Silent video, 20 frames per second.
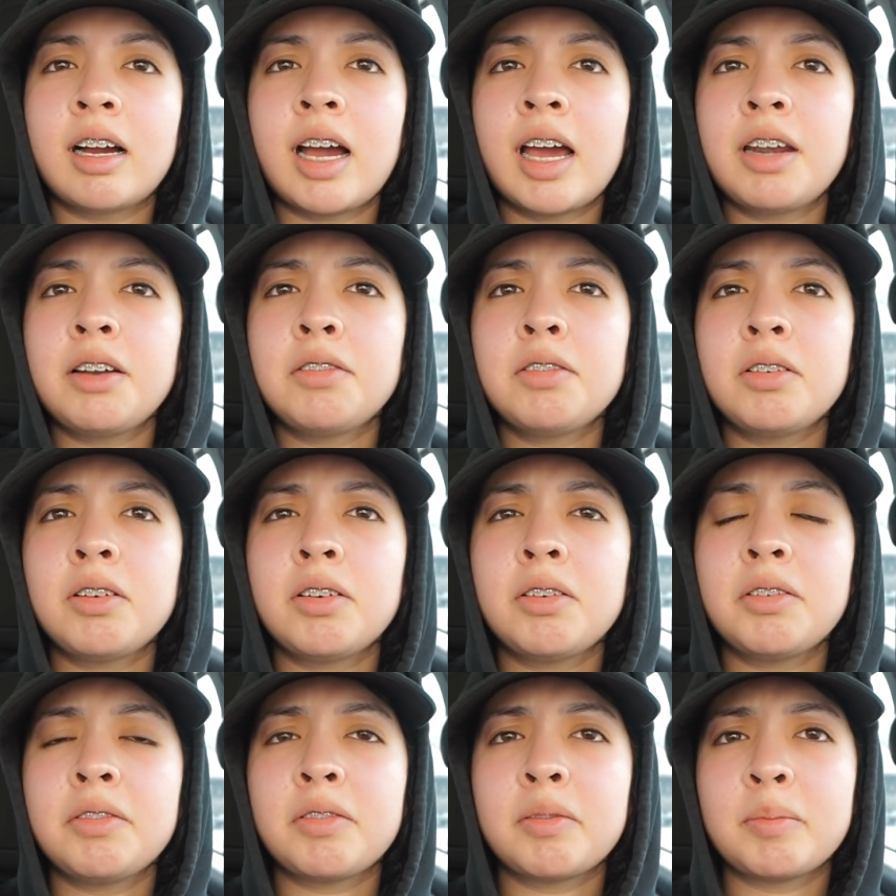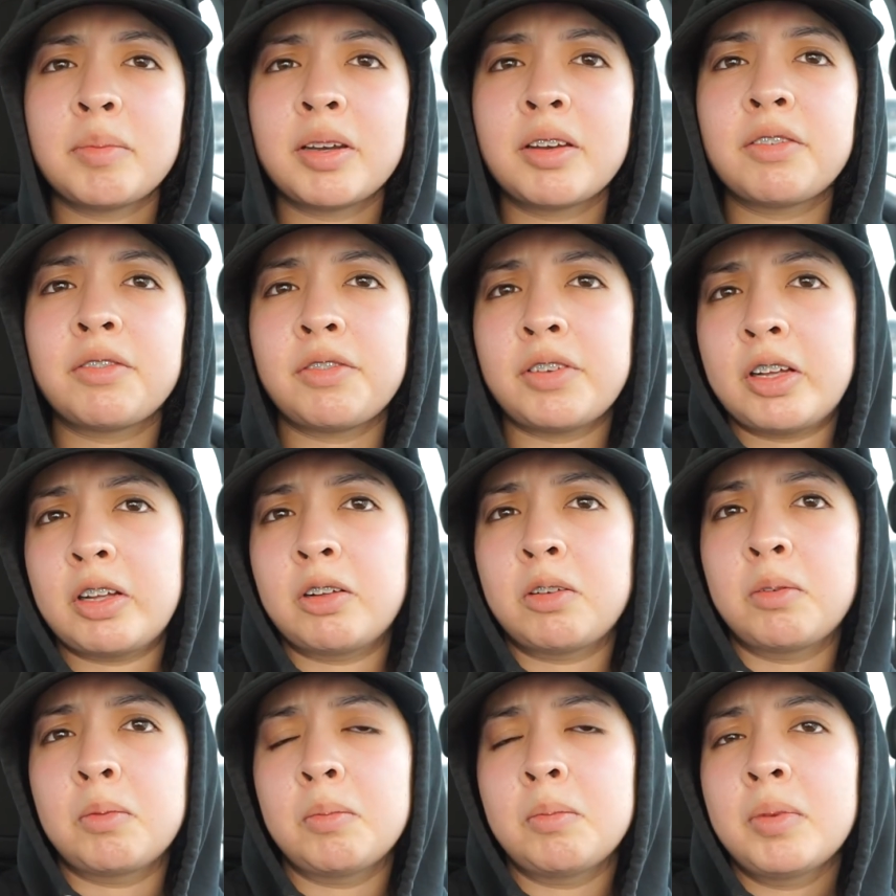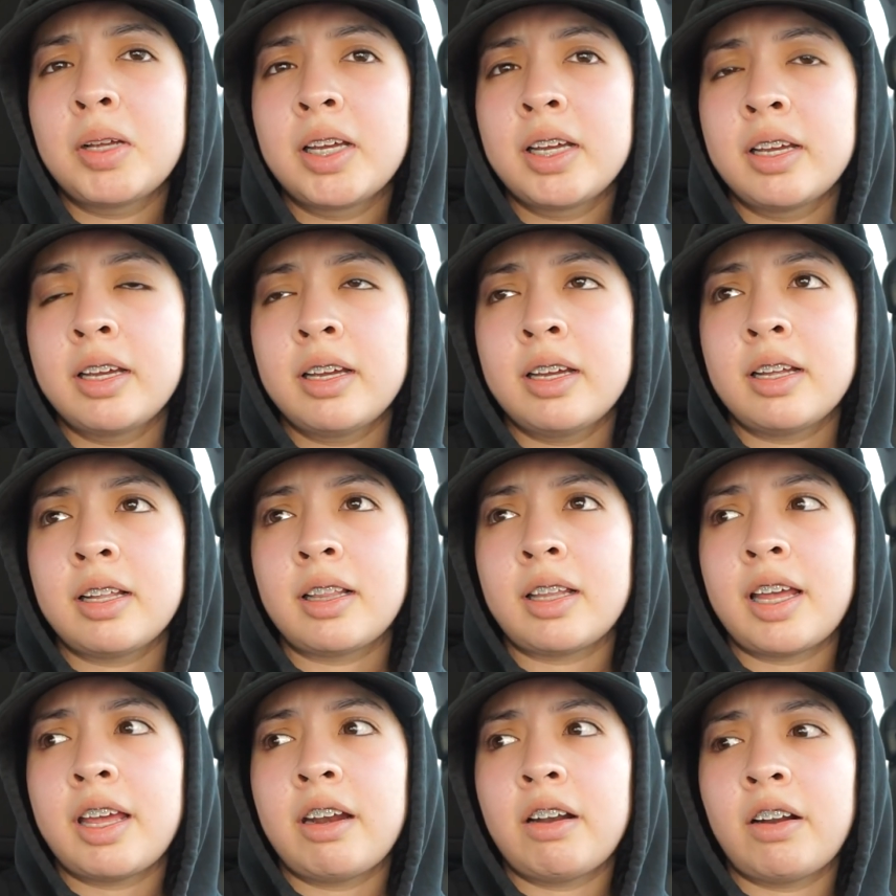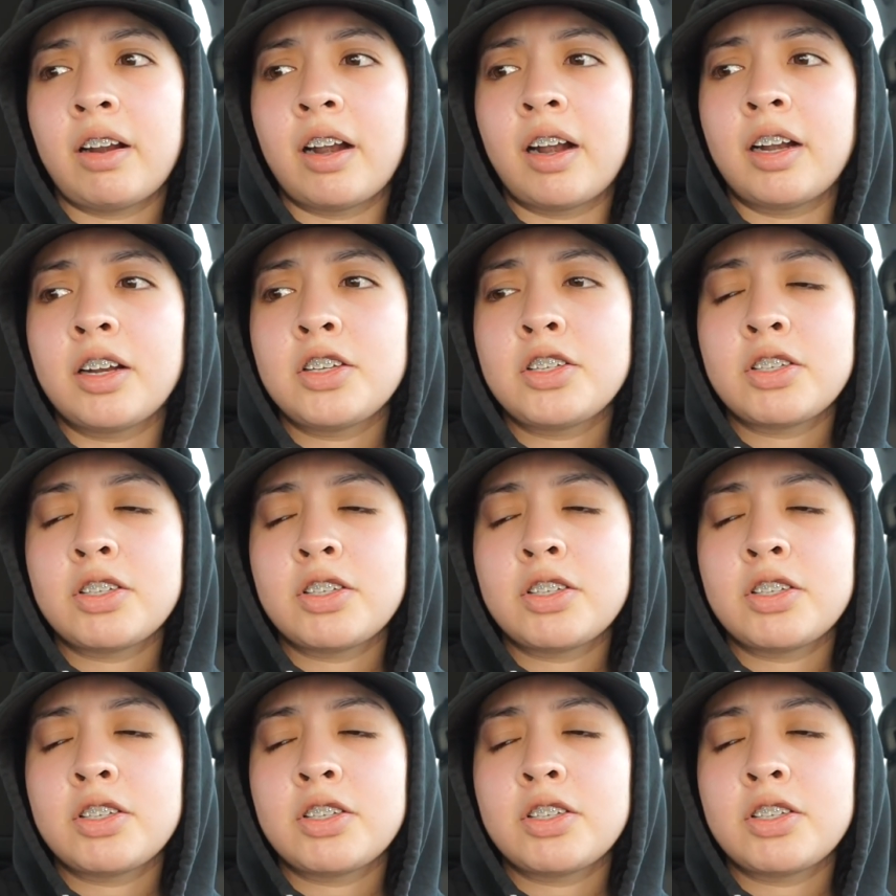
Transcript: I don't know if I'm gonna film later,